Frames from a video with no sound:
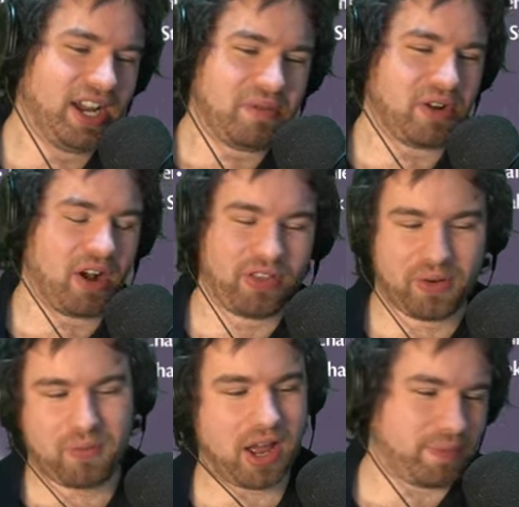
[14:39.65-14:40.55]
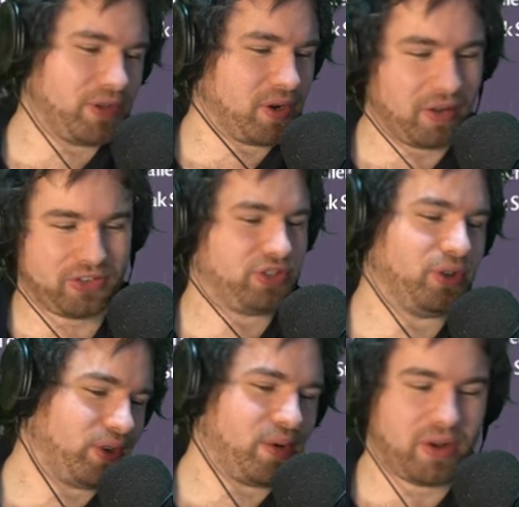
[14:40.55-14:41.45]
we got the weapons, we got the
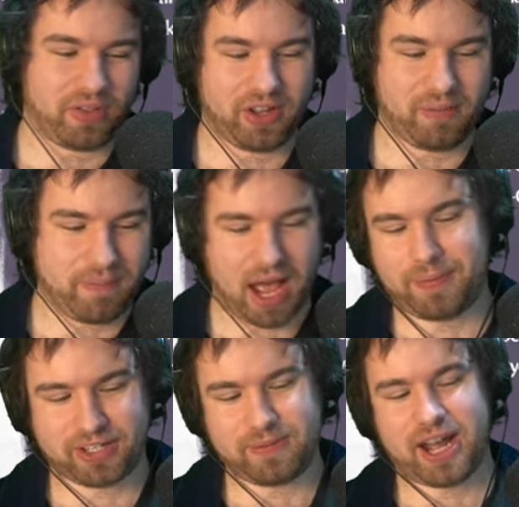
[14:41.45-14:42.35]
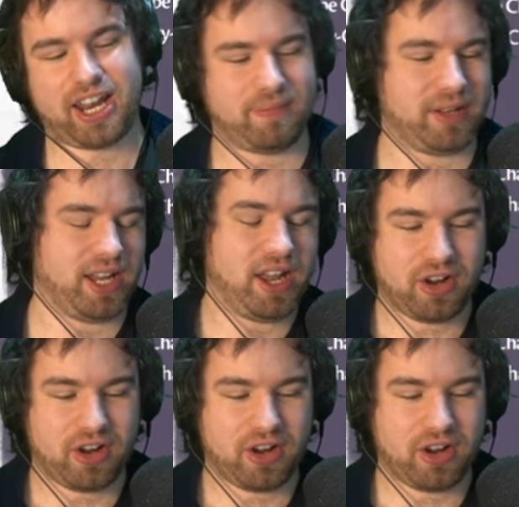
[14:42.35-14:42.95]
story, we got the map expanding a bit,